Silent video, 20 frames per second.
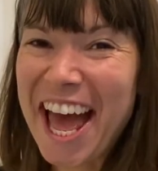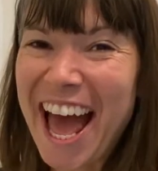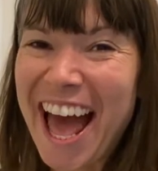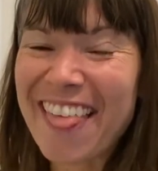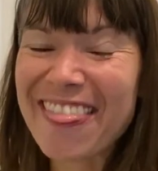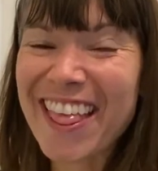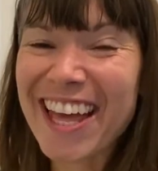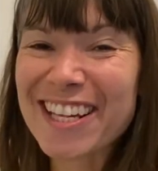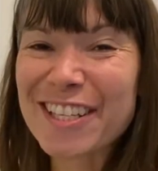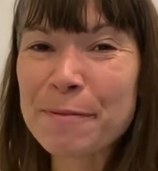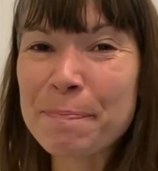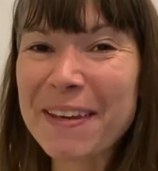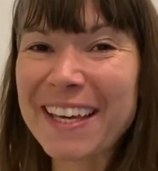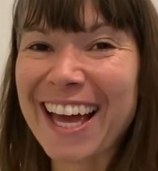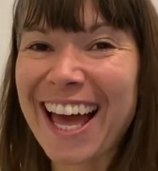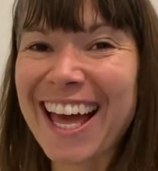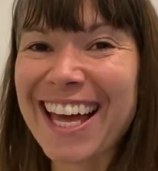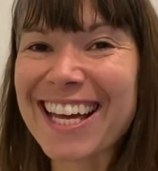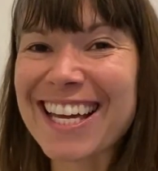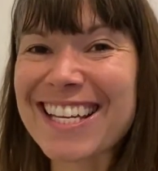and that's
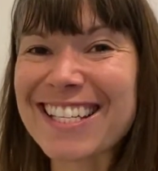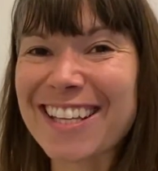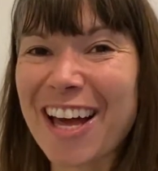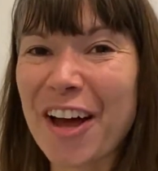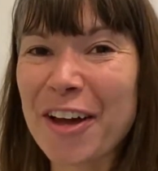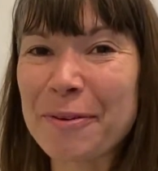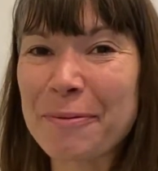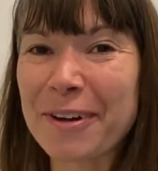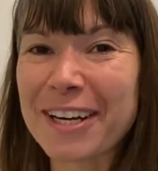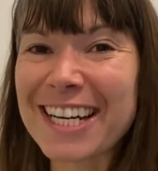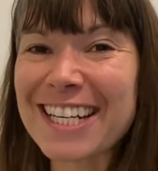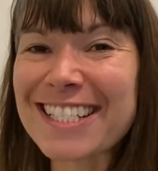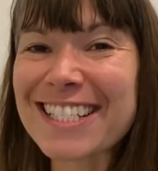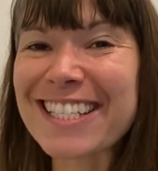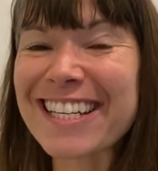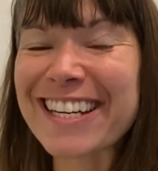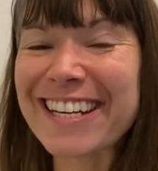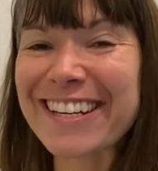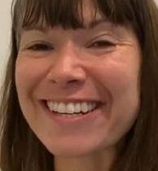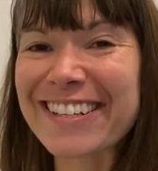because I wanted
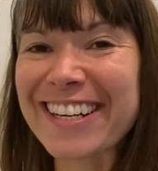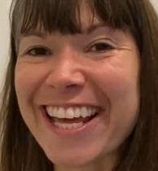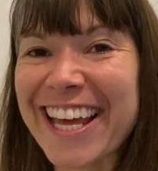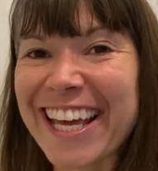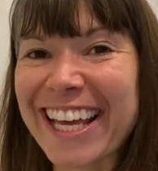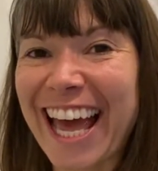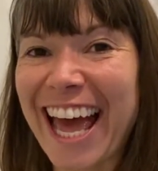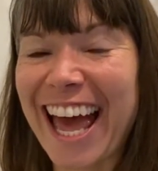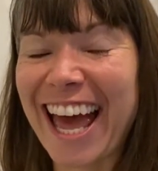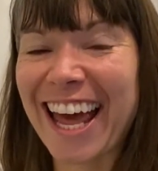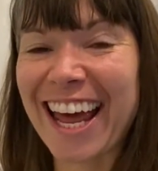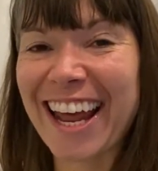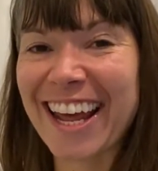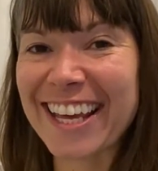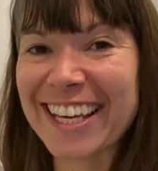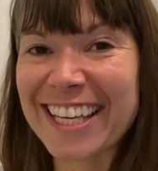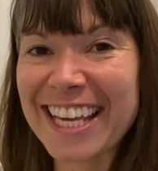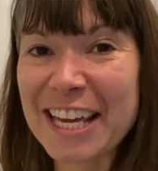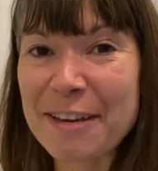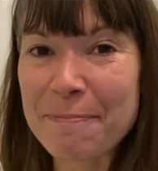to look at
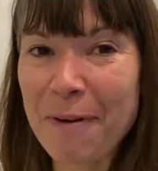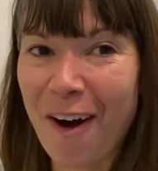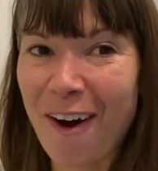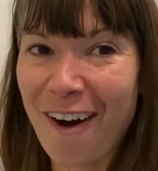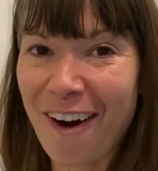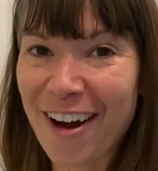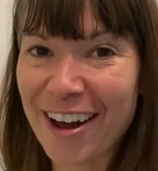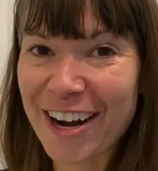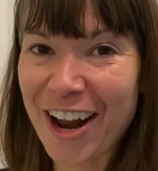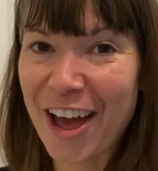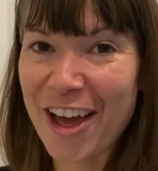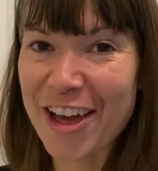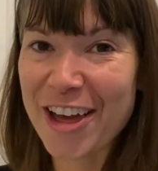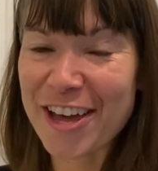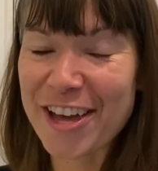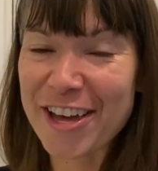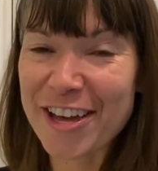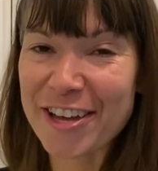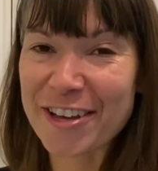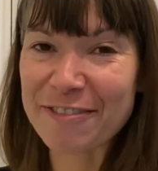a key part
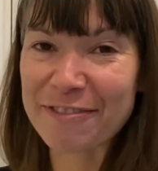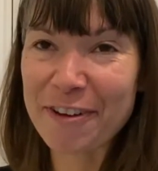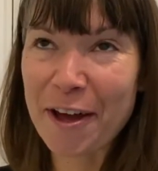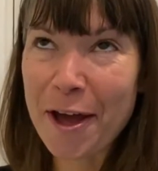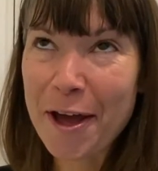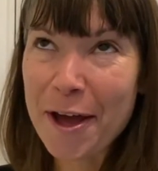of